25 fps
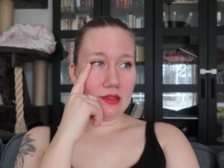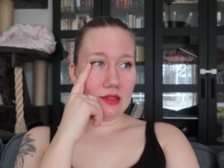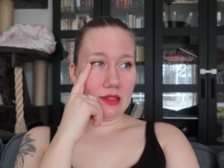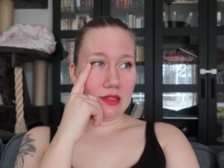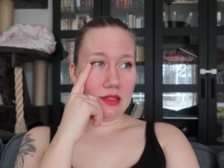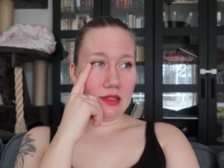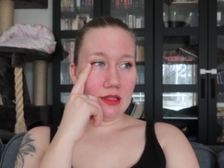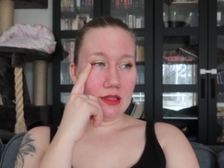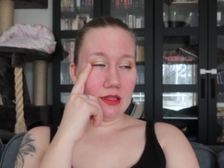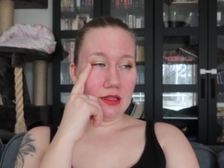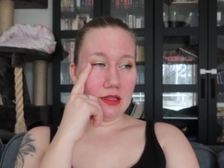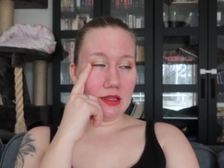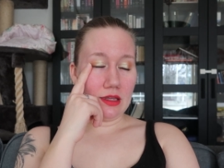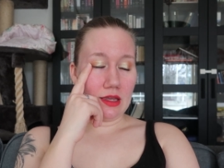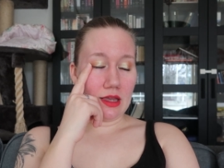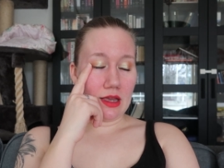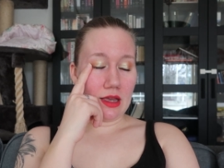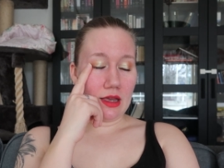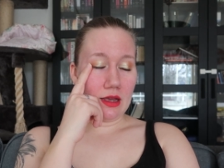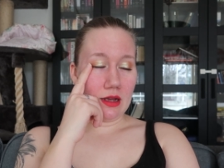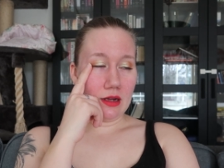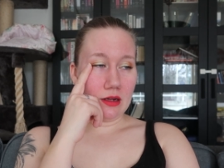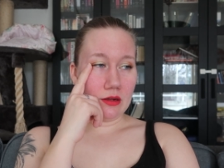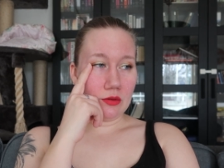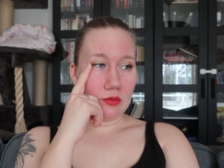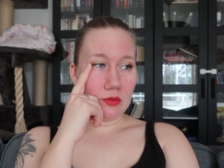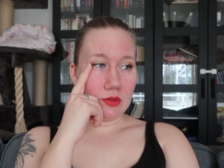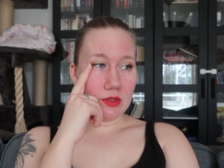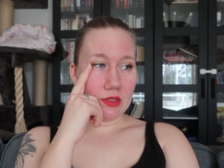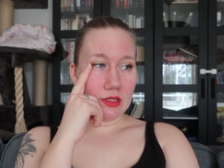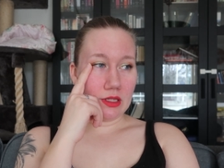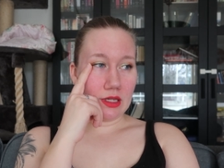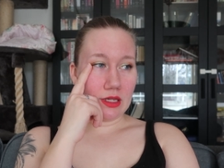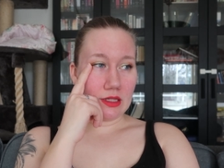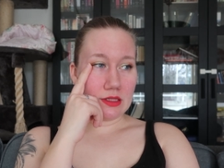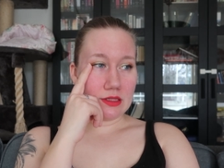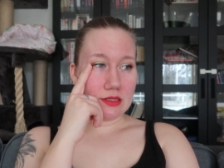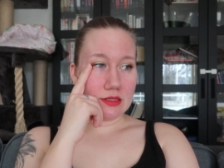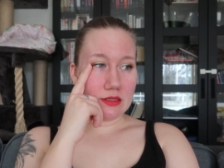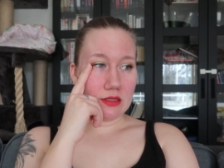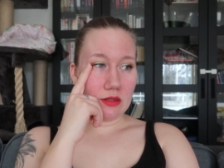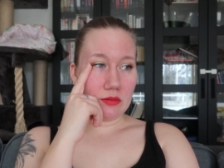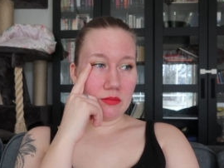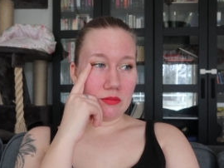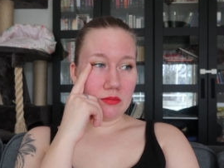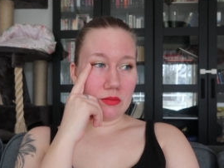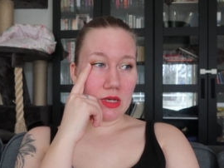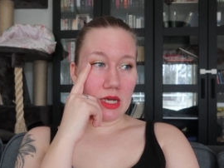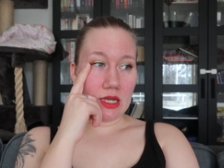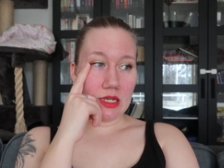think I will get
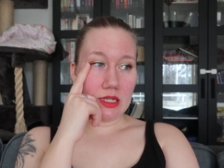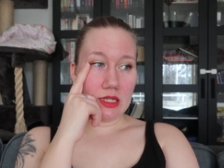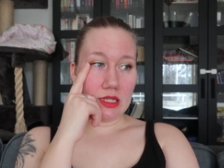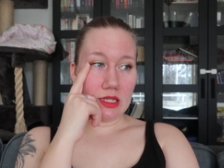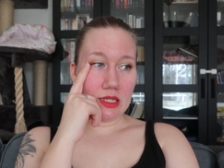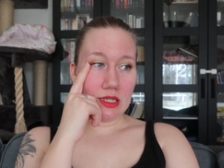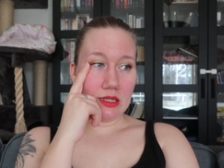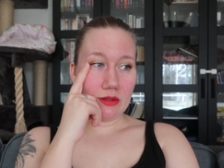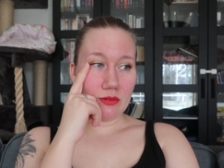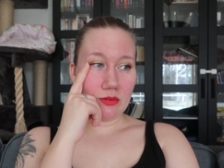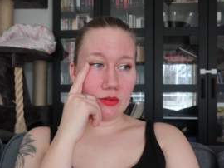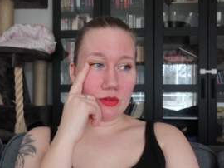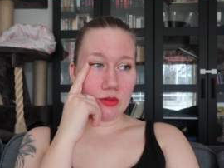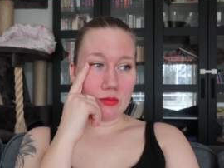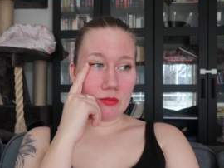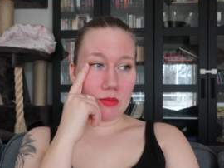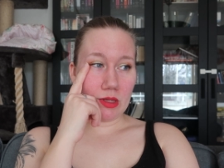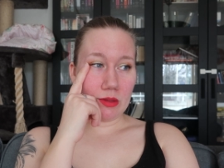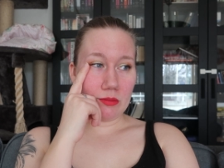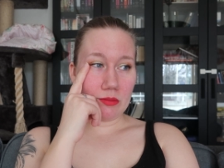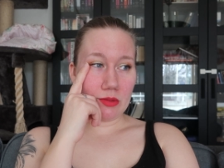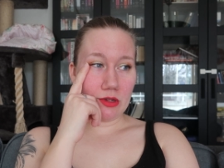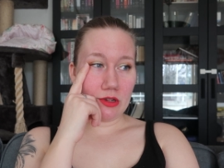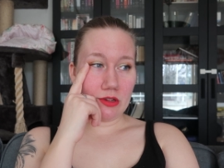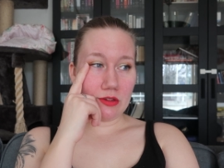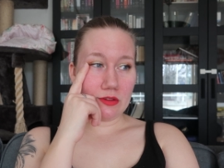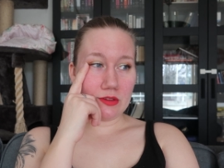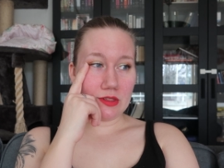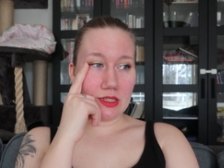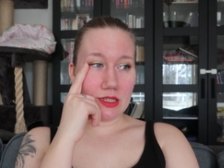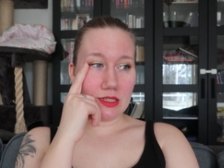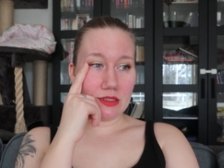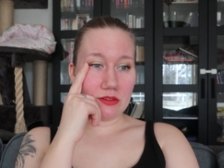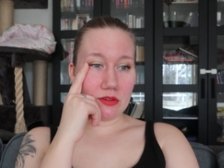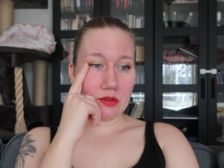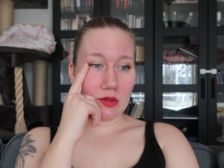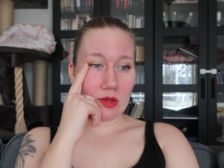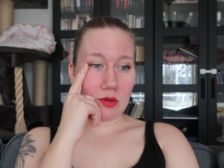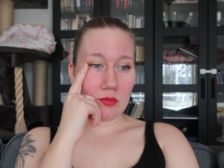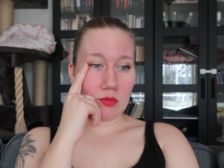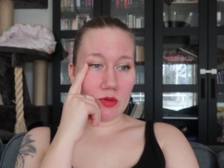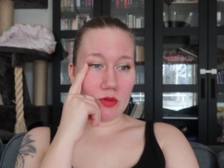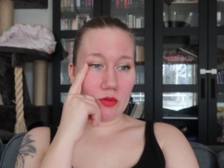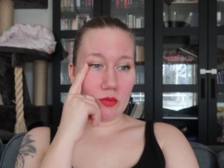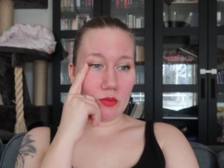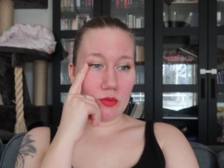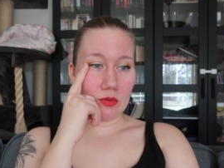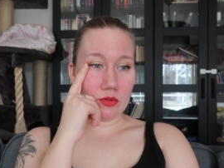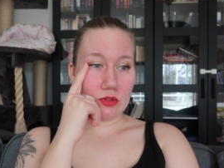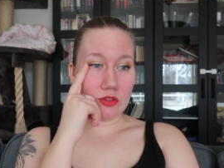some money on my birthday so I
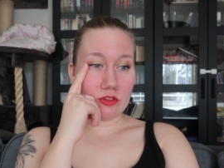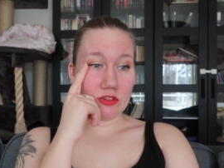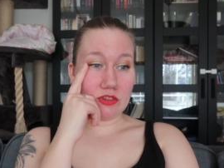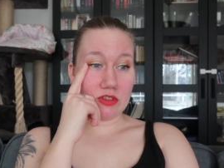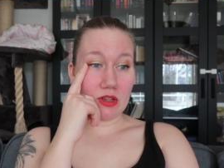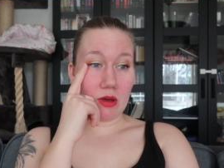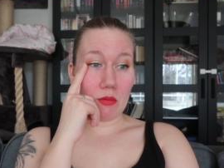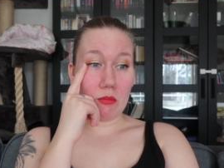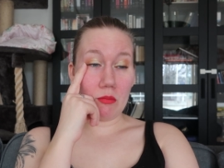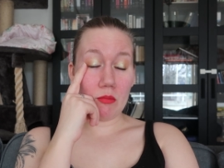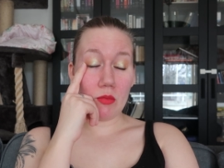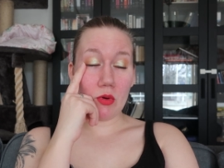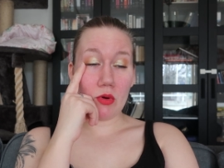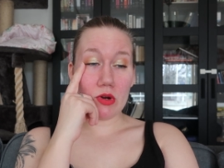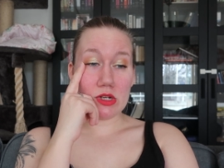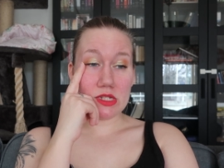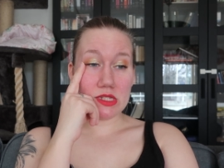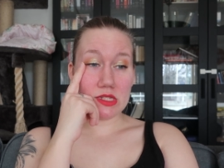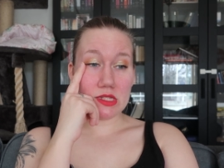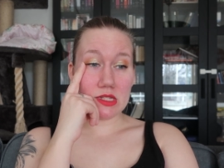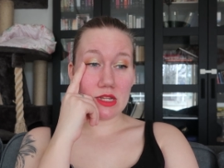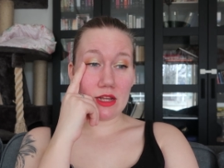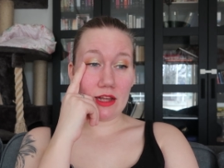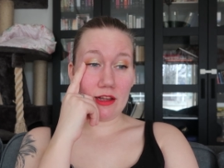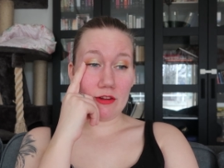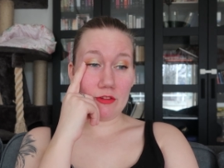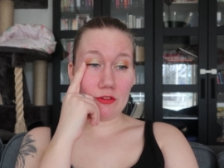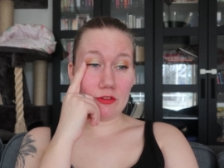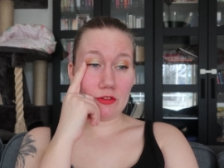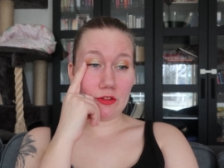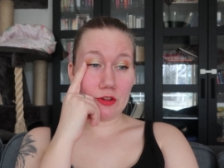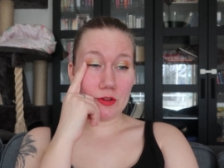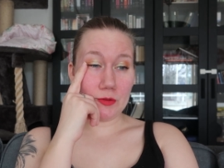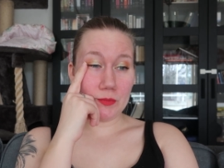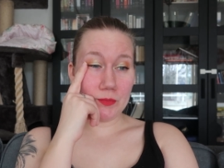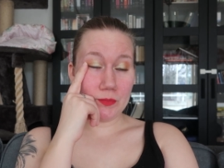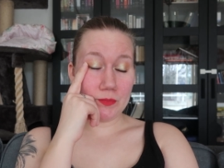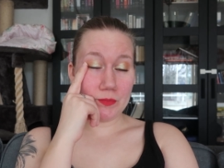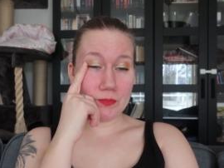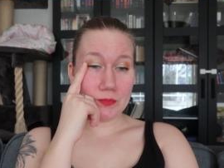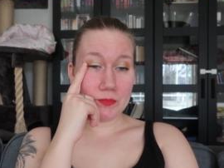will order some more stuff